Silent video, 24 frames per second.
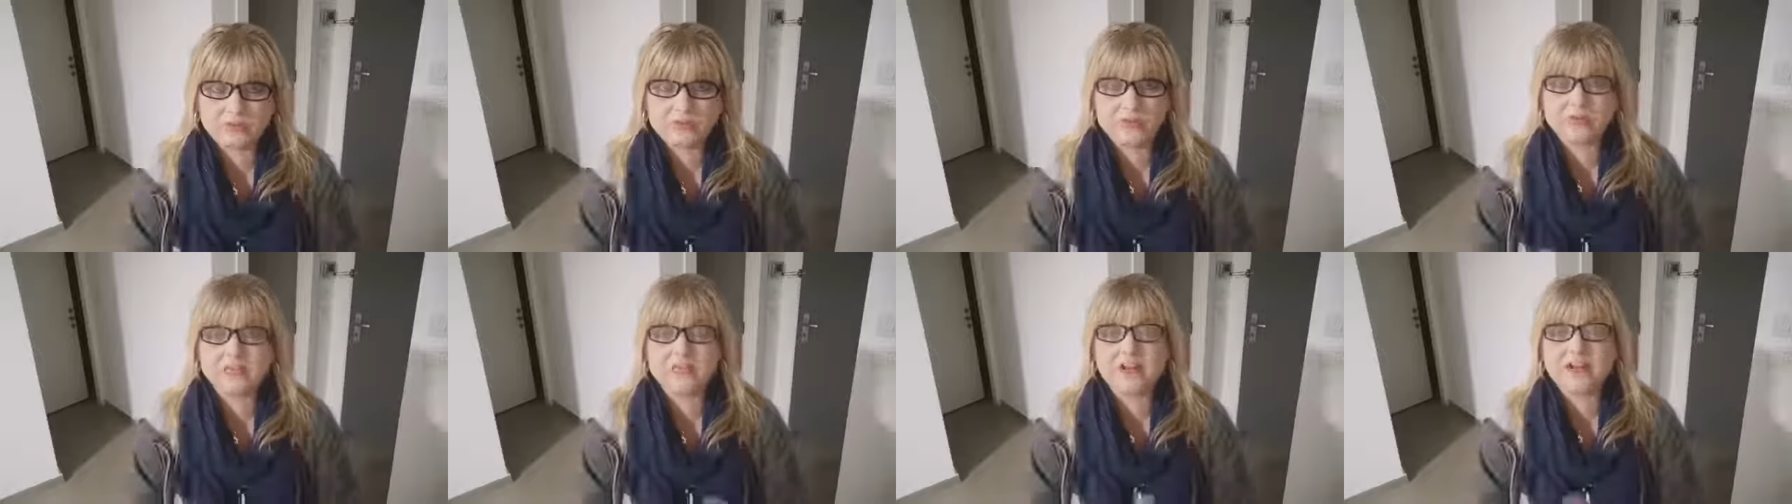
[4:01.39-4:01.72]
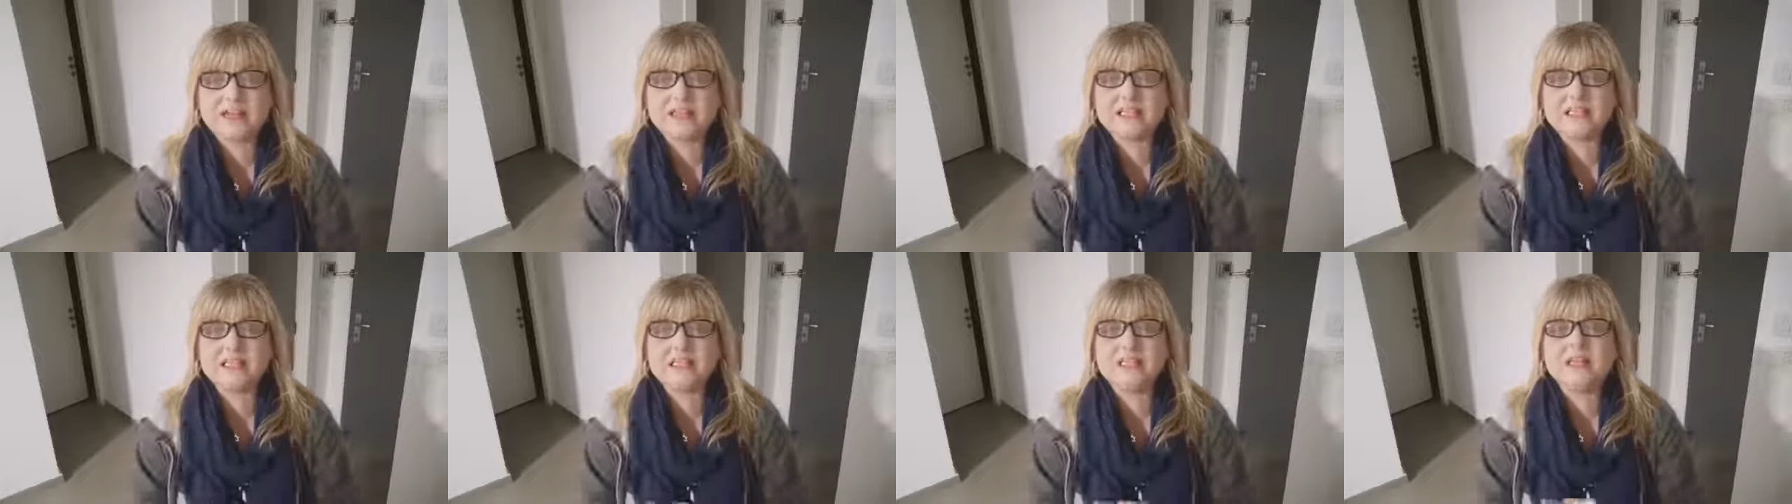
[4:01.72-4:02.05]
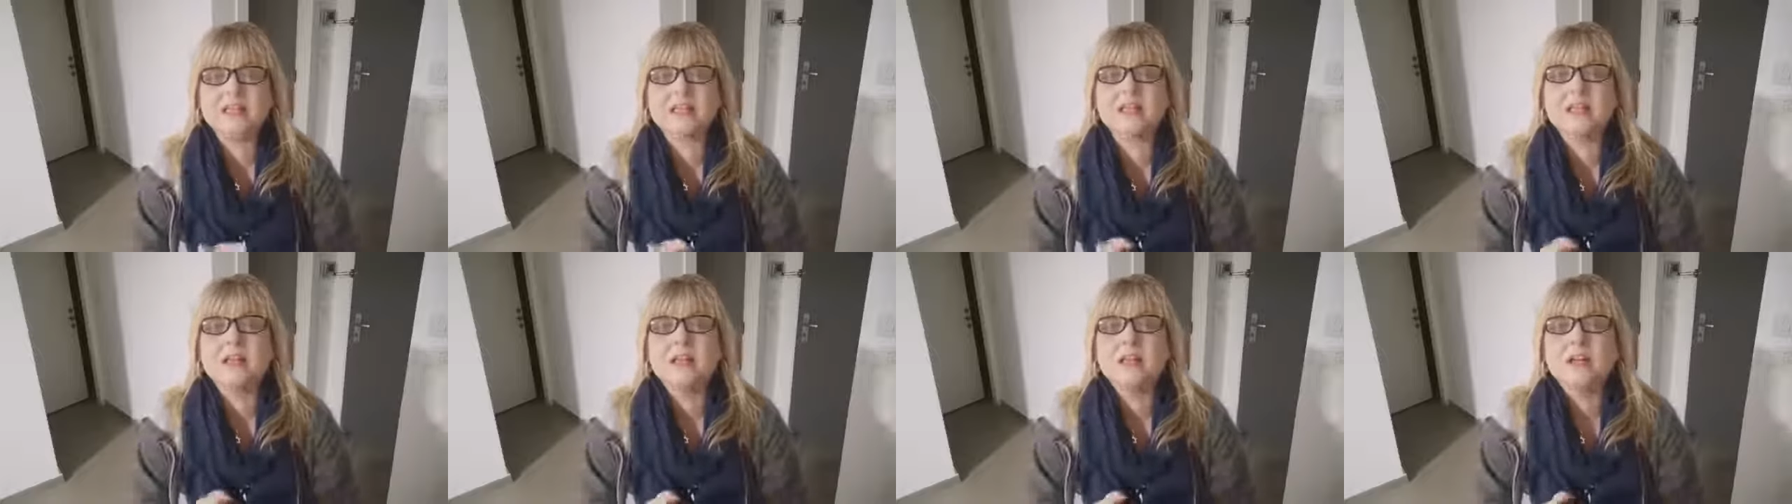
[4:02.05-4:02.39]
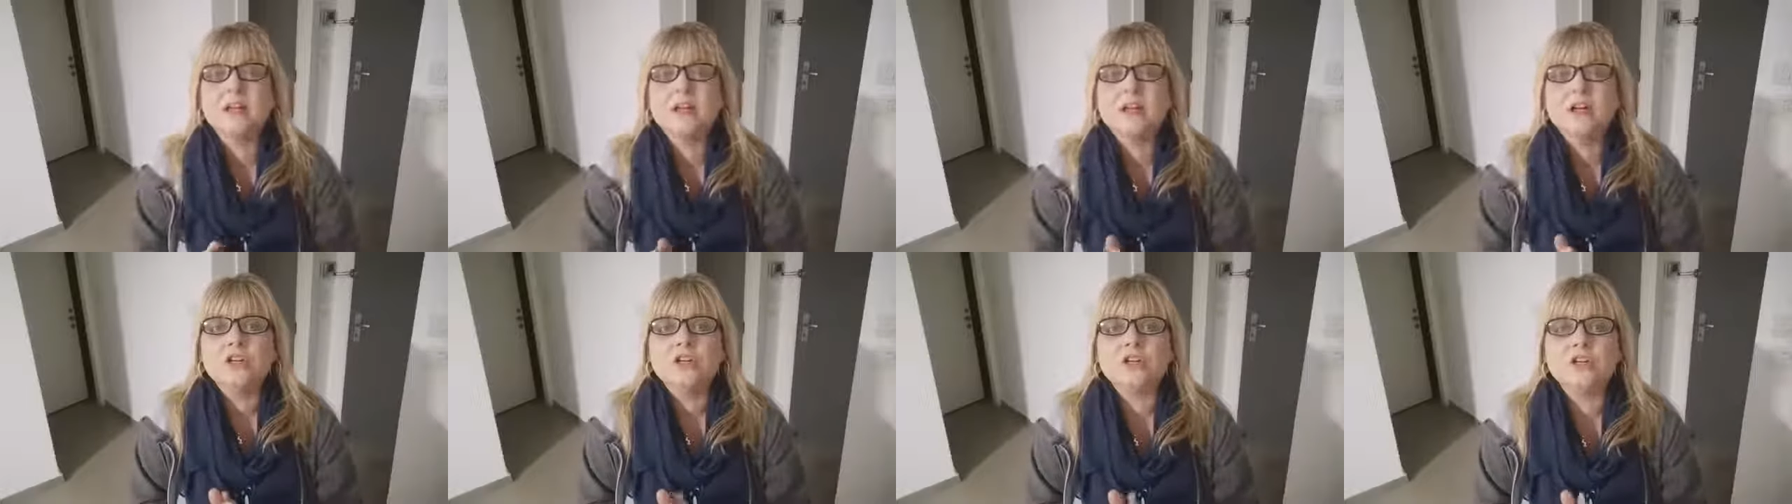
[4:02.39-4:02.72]
devices.
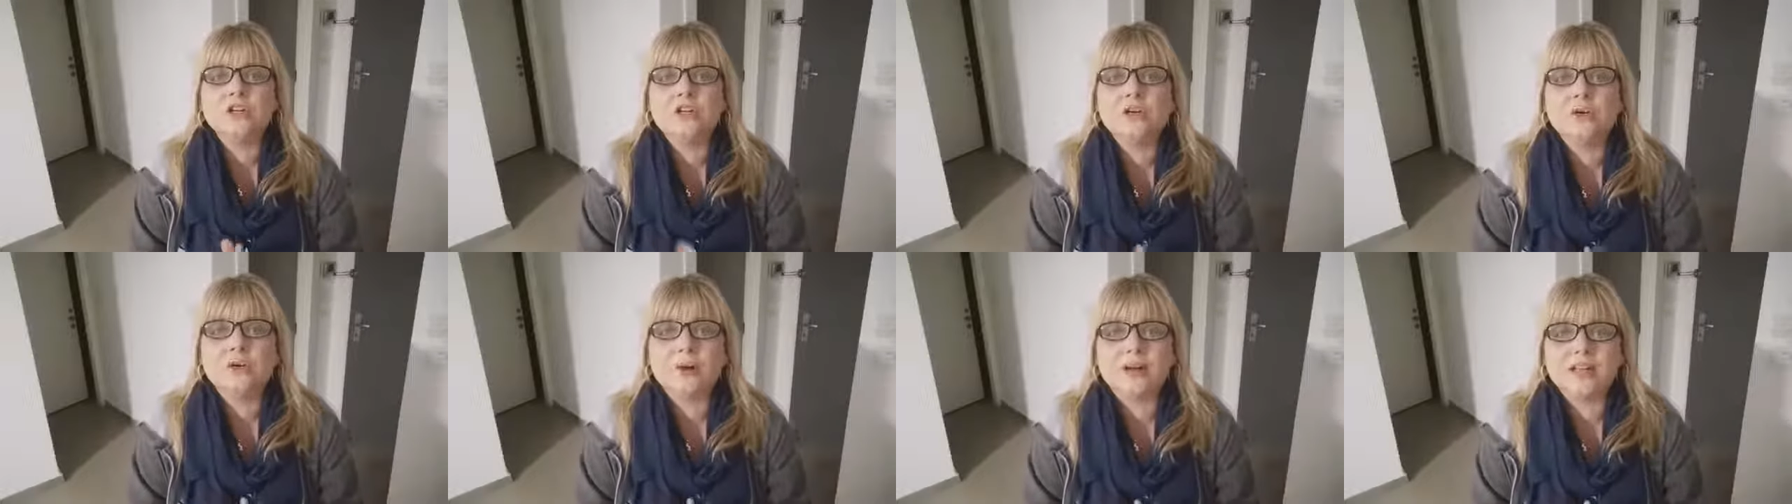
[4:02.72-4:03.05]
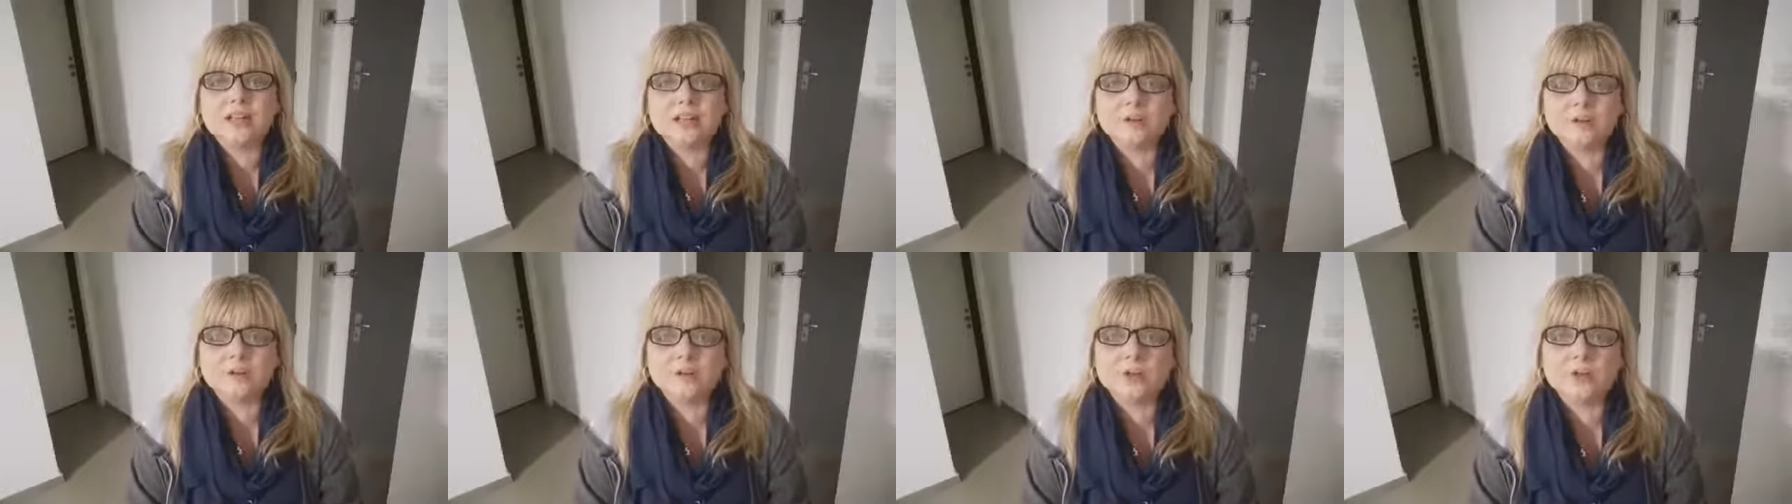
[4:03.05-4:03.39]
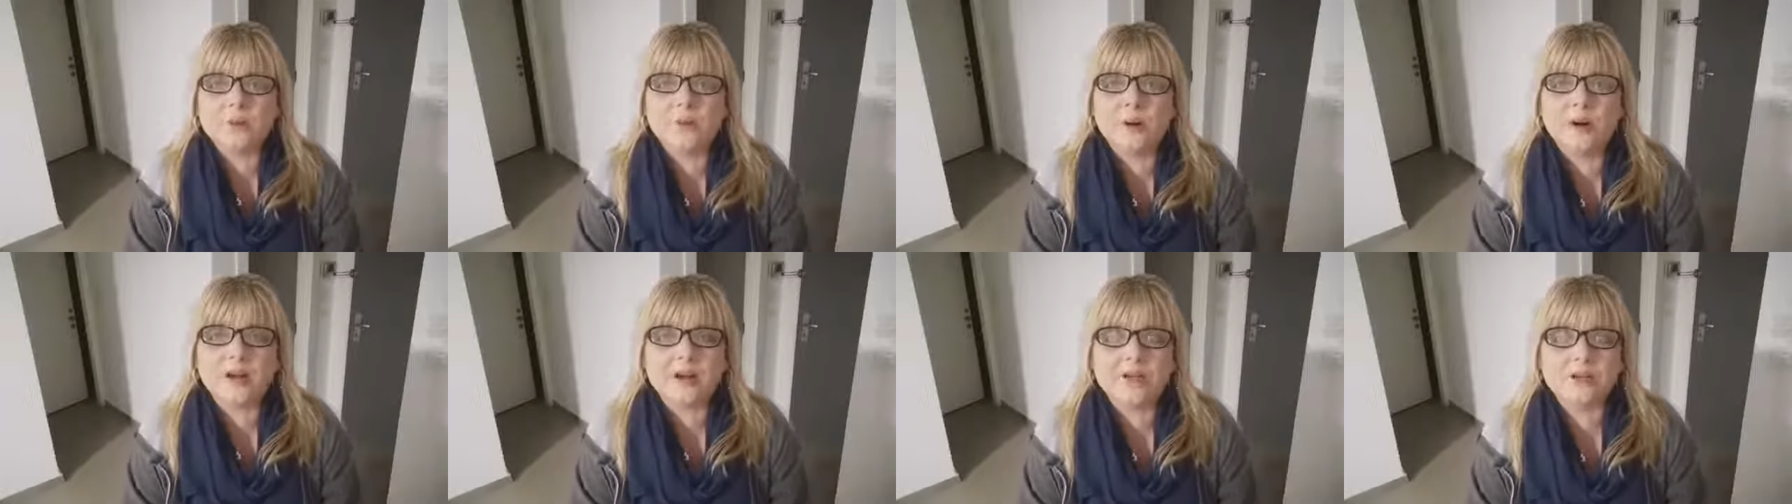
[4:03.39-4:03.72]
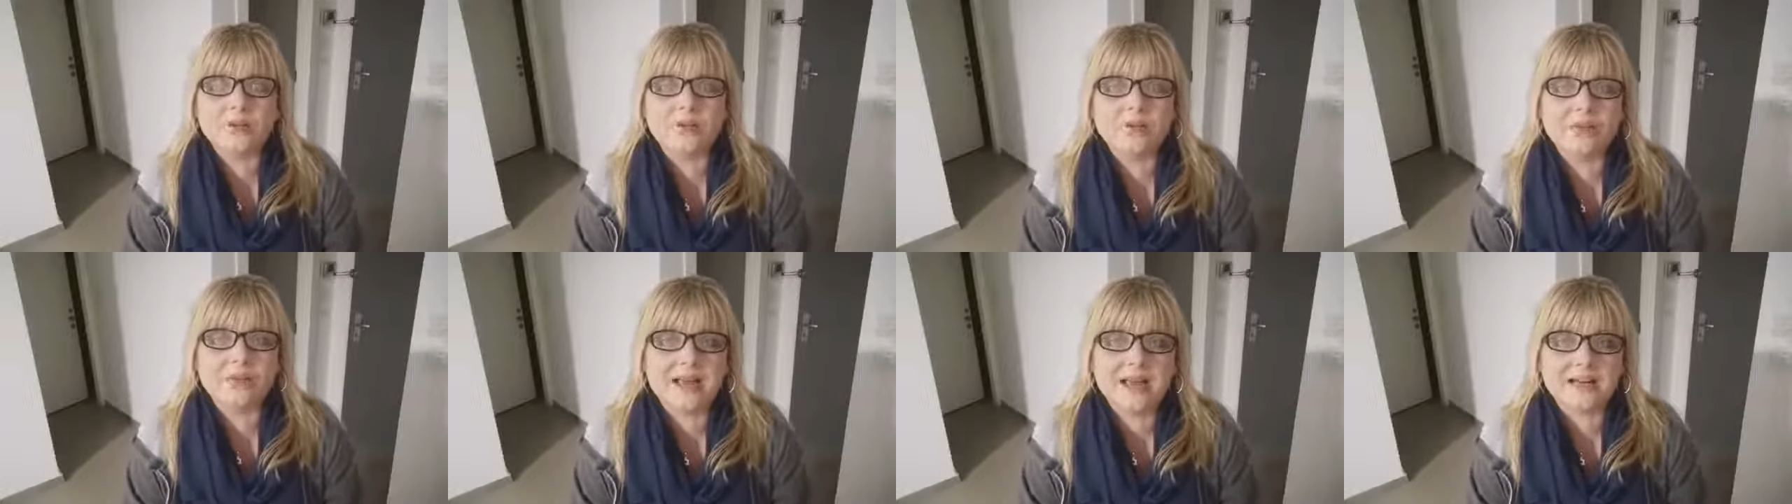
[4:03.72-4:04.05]
So as a response to
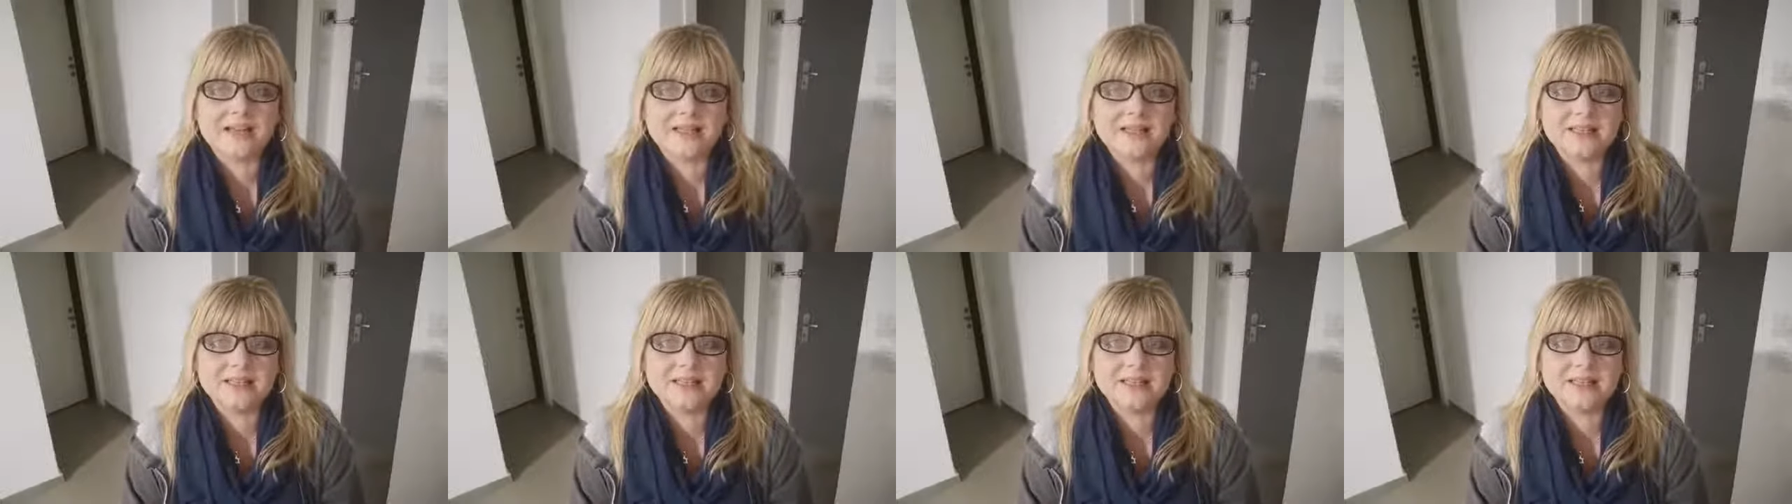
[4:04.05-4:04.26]
that,